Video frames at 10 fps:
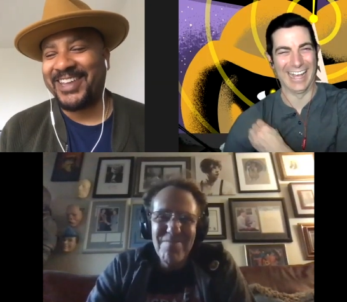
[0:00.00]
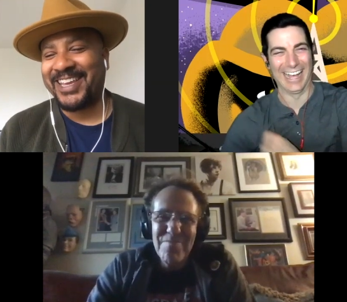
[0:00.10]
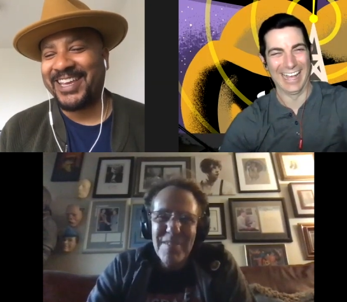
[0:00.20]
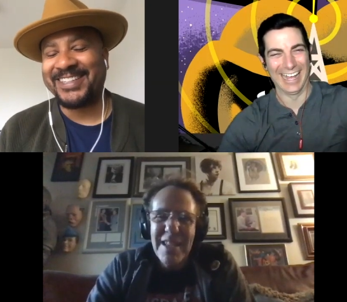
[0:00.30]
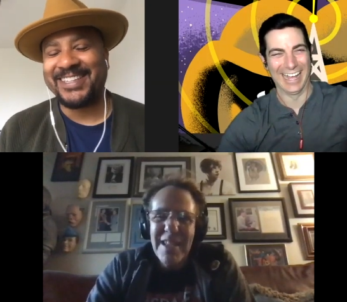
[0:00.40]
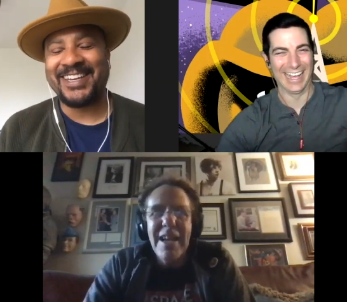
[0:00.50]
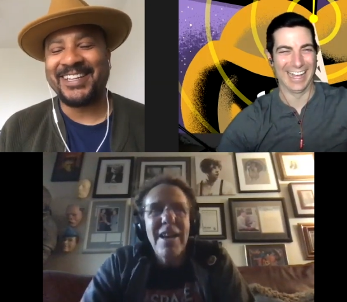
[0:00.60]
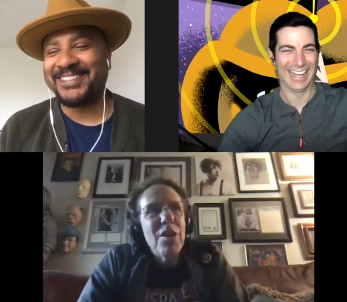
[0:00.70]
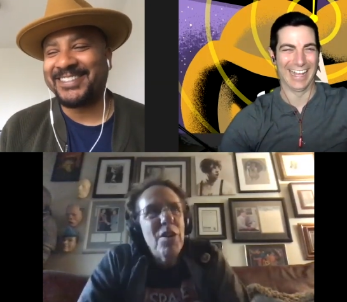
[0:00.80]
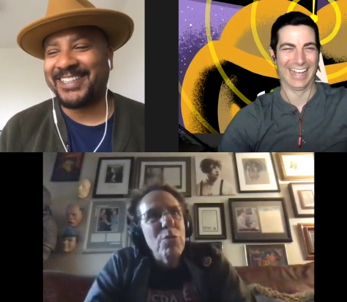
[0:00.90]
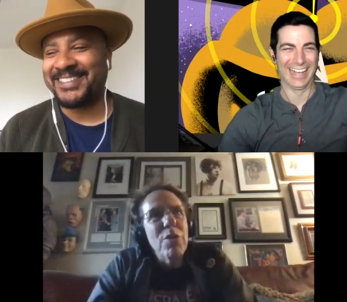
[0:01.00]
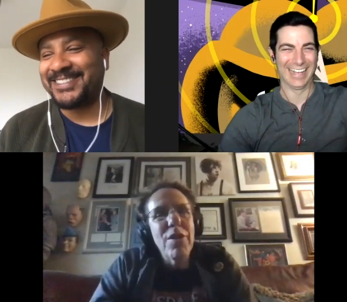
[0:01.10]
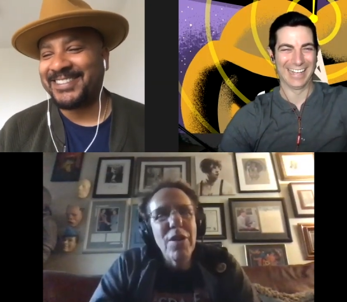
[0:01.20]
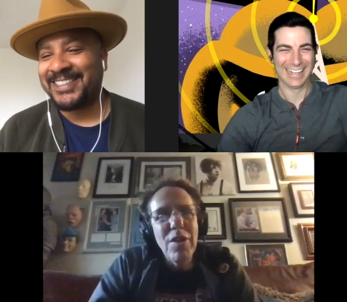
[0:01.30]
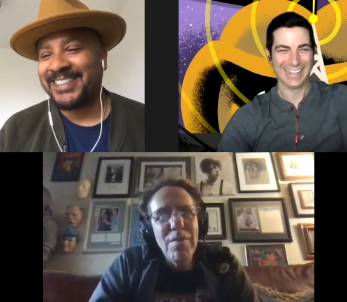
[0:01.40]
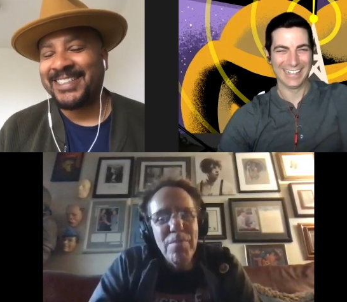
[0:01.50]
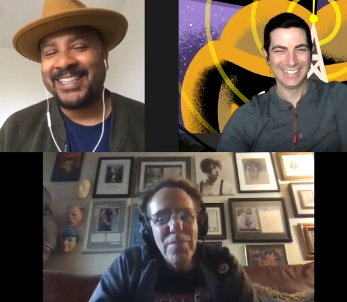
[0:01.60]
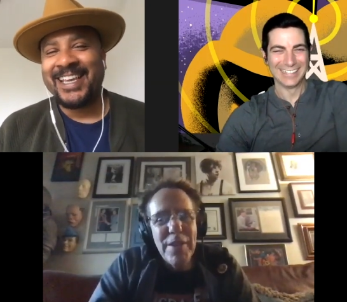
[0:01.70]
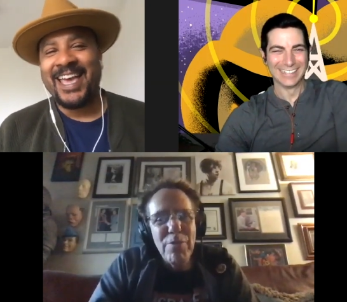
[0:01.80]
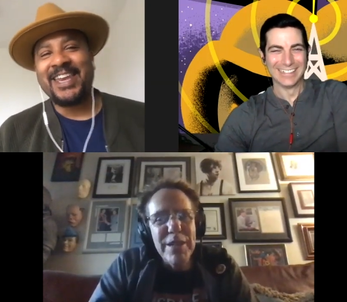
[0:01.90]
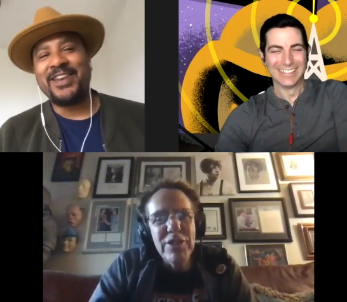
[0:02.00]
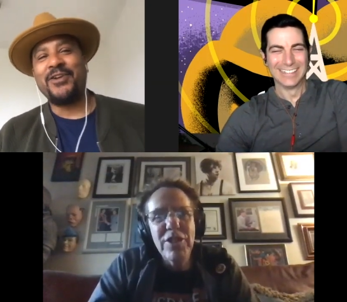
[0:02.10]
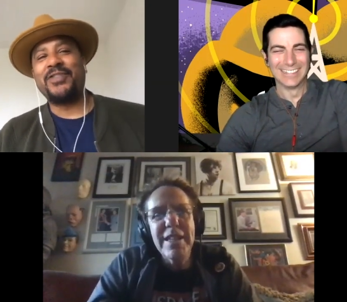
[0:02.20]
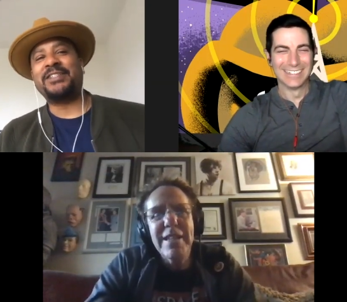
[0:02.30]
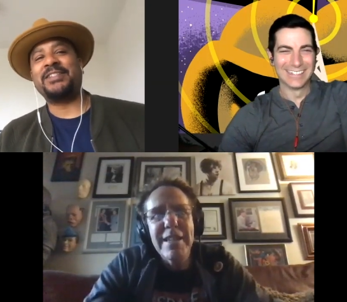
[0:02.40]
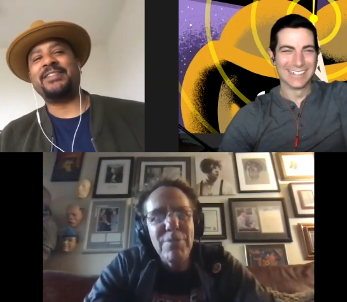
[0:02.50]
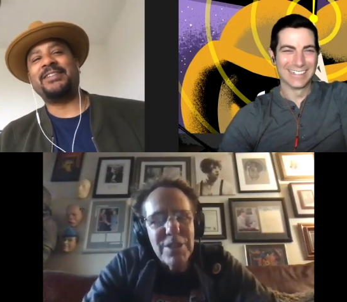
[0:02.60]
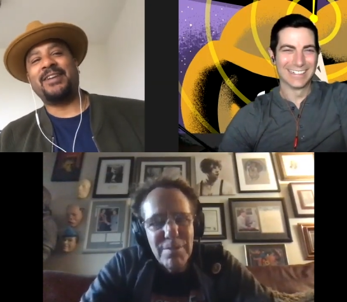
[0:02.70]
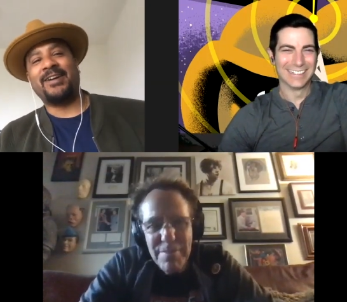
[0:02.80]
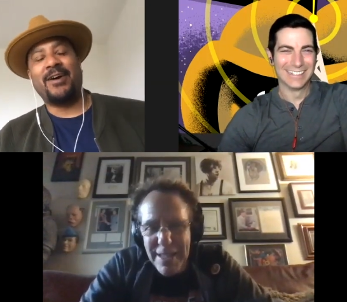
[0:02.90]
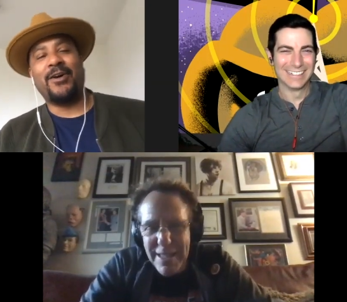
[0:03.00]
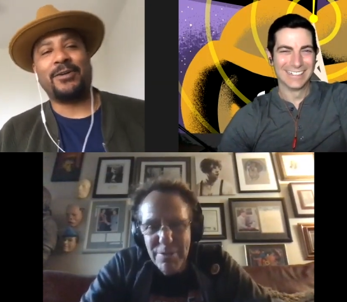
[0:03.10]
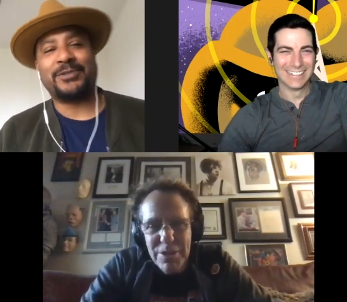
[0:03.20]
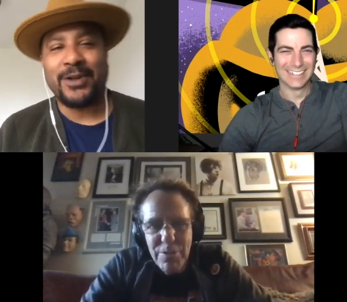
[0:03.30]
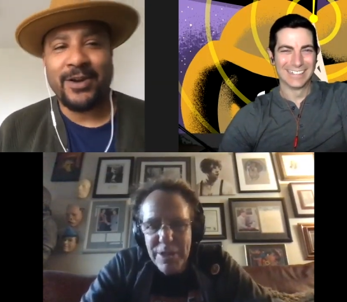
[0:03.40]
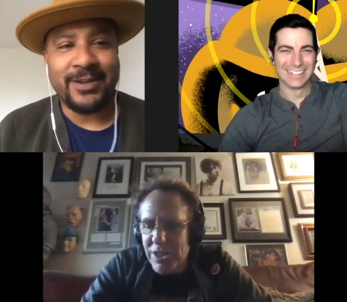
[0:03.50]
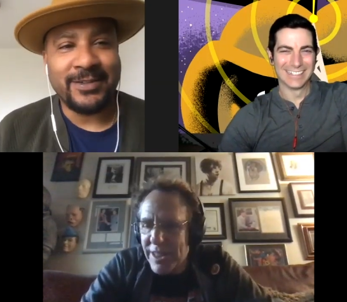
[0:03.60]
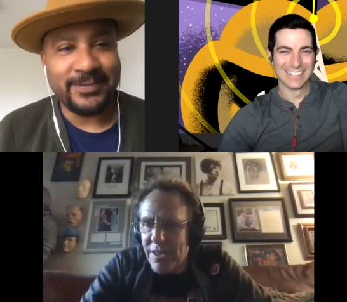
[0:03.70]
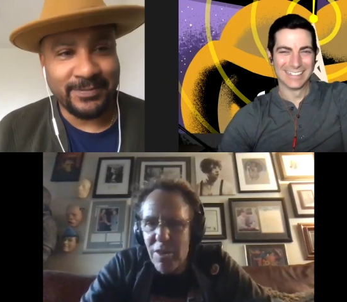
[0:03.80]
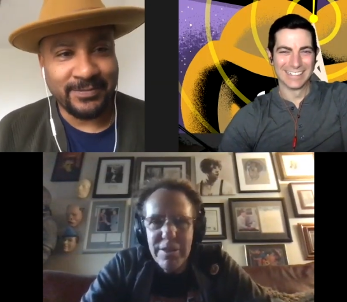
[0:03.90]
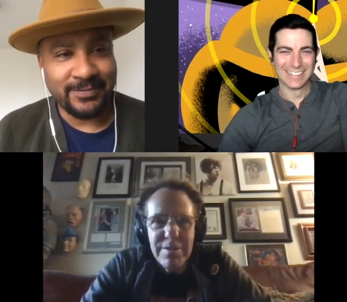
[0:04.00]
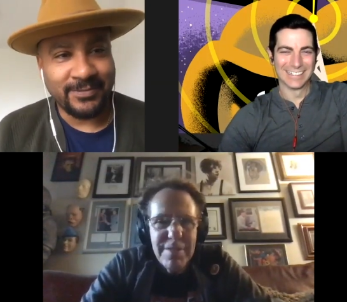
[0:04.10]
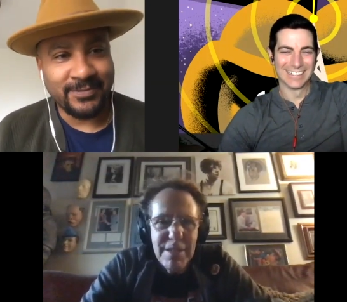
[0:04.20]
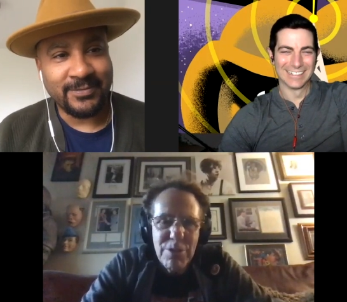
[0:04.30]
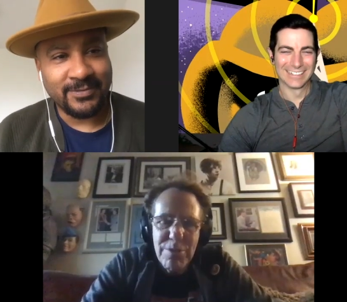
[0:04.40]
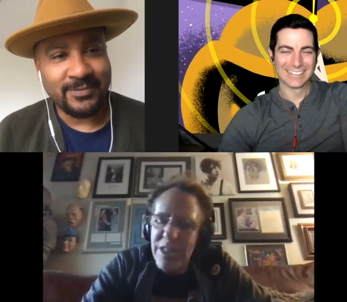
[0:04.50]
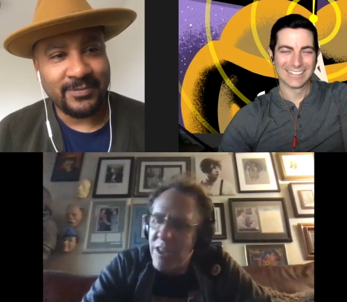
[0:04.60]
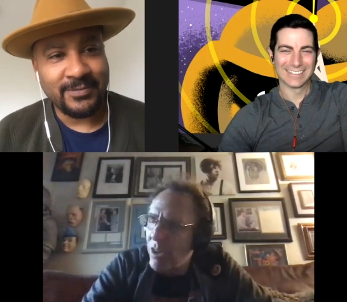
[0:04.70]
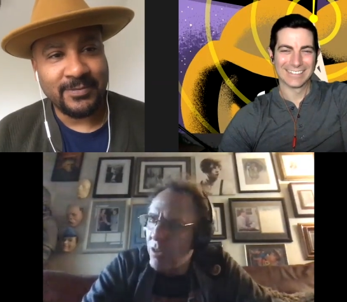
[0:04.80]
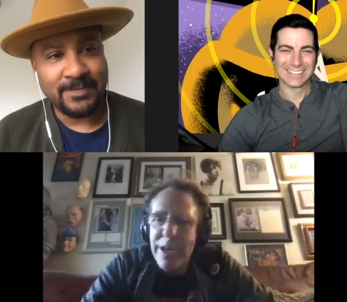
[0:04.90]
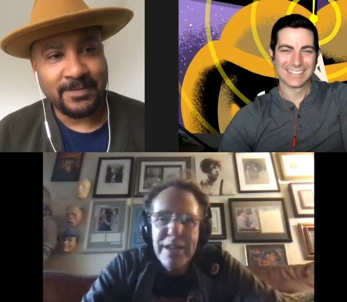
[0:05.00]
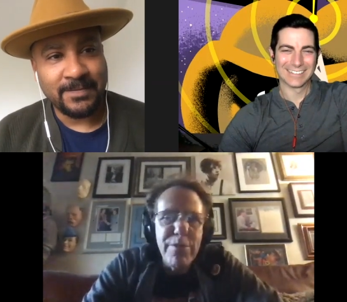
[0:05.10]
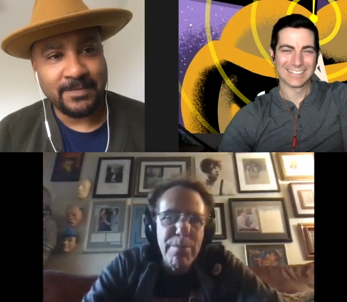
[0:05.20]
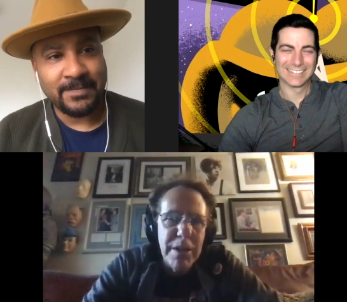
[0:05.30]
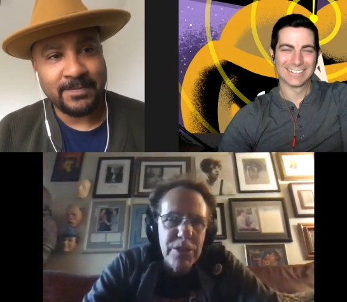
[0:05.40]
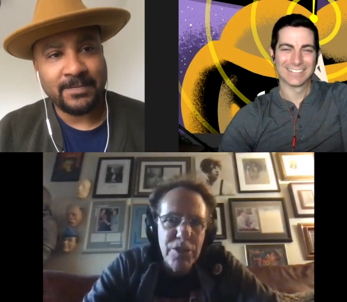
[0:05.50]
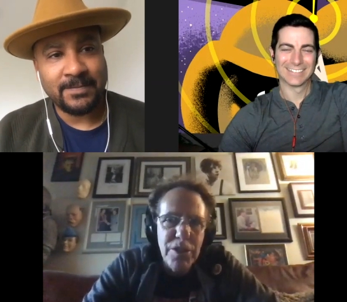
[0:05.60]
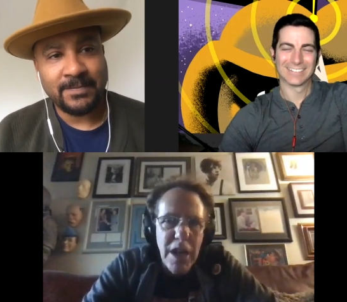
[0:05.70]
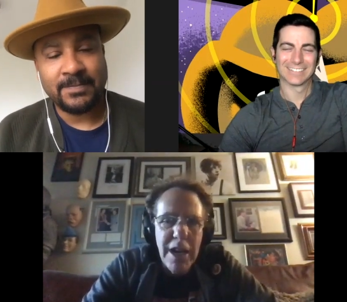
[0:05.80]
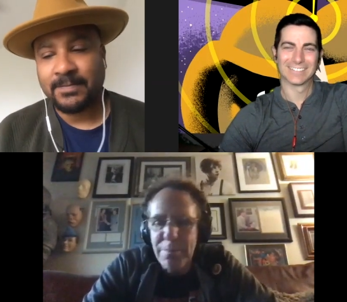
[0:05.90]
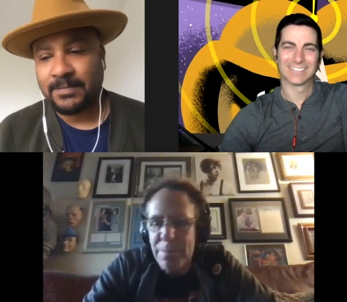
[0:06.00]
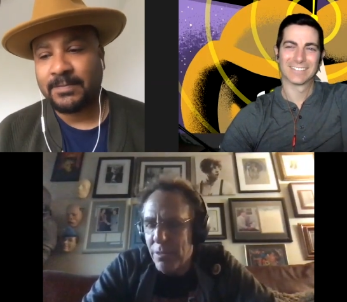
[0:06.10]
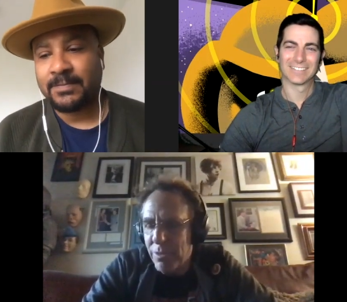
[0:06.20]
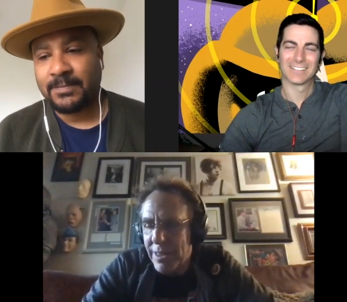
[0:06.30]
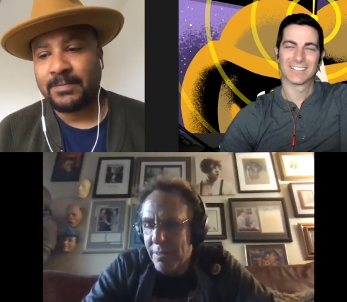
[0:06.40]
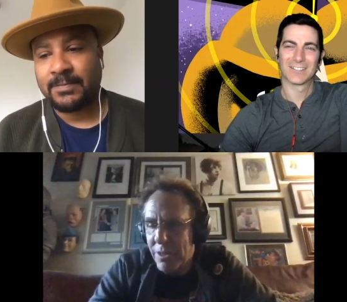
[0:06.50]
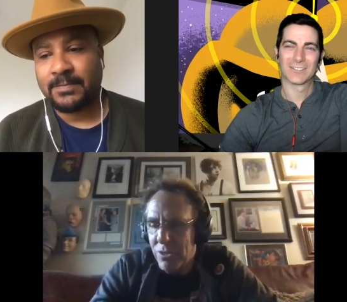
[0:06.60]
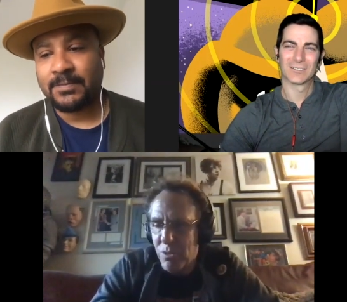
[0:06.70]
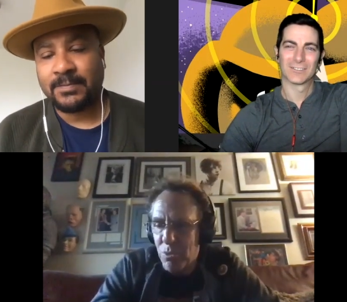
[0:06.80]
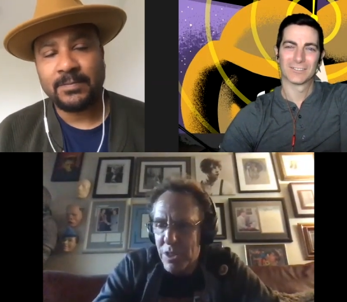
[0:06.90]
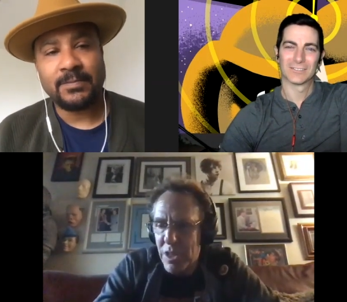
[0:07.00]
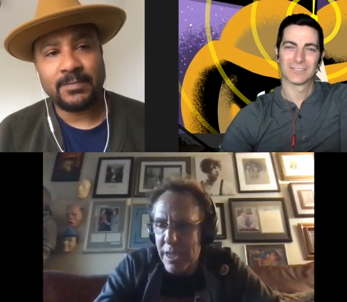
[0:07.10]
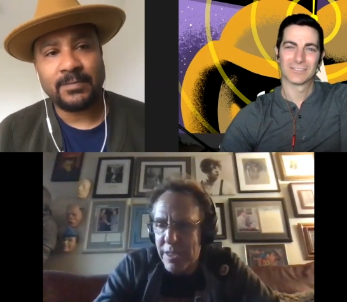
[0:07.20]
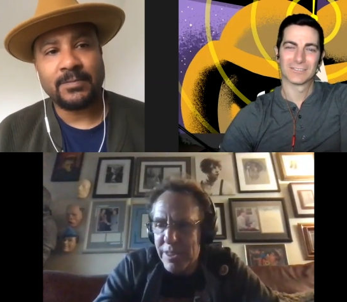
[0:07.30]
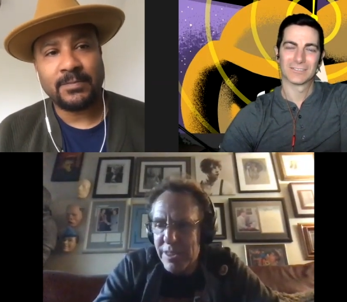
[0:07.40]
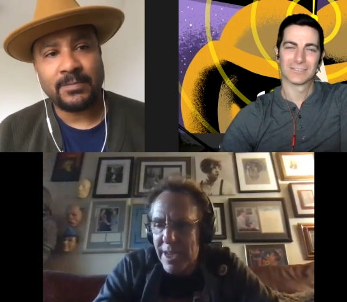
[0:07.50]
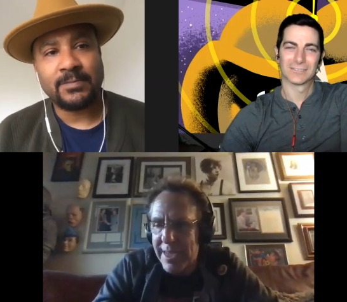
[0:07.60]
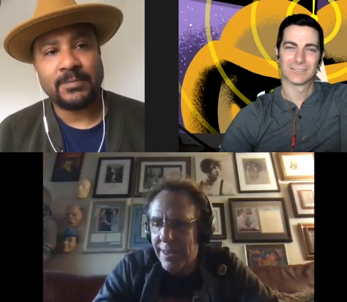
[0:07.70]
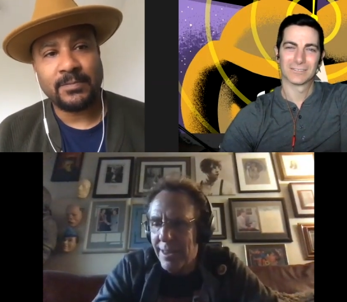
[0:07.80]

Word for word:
Speaker 1: good. Dun, dun.
Speaker 2: you know that's a. Oh, it was sorry. Called, it was originally called Reign of the Monster God, but they wouldn't let me use the word God in the title.